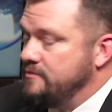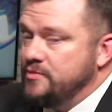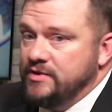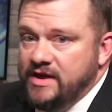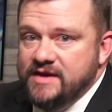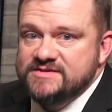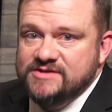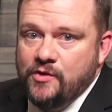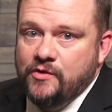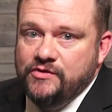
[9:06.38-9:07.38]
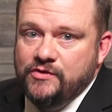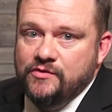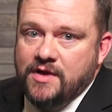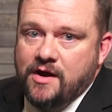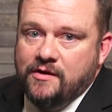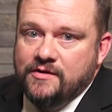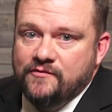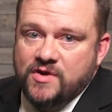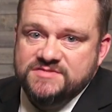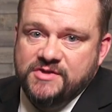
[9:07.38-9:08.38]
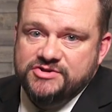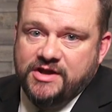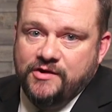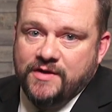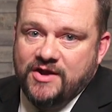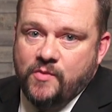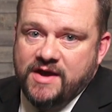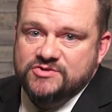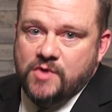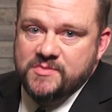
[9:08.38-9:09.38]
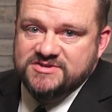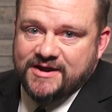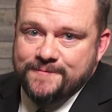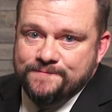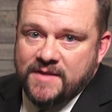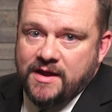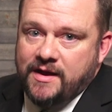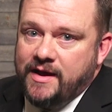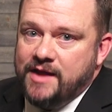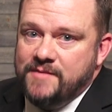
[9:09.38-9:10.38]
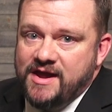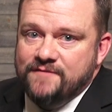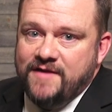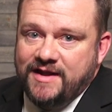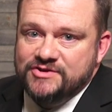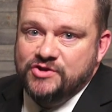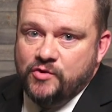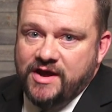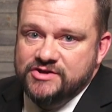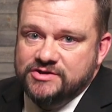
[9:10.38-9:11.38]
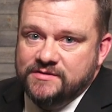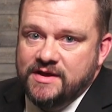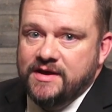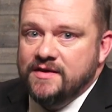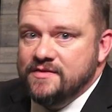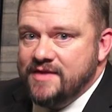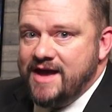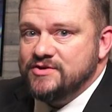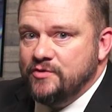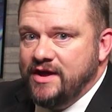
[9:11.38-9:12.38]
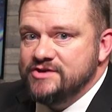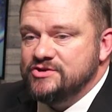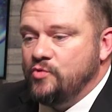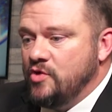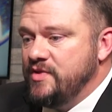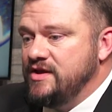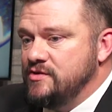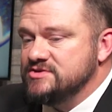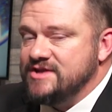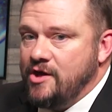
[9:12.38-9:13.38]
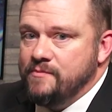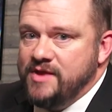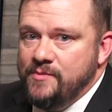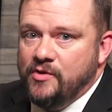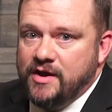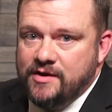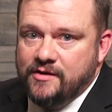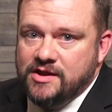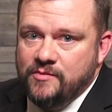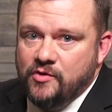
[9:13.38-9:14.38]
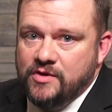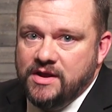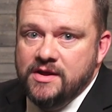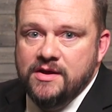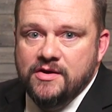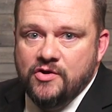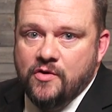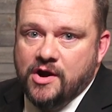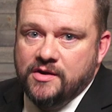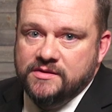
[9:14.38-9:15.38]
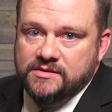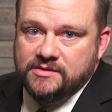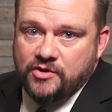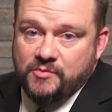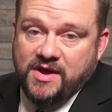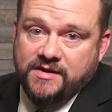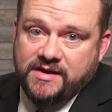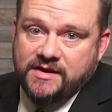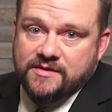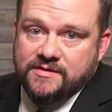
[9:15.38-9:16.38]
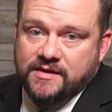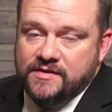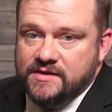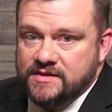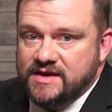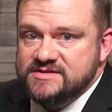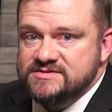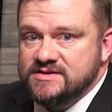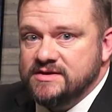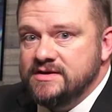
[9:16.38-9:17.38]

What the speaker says: Please go to the Heart of West Michigan United Way's website and make a financial donation. That donation will be used to help people in our community who are going to be in need in the next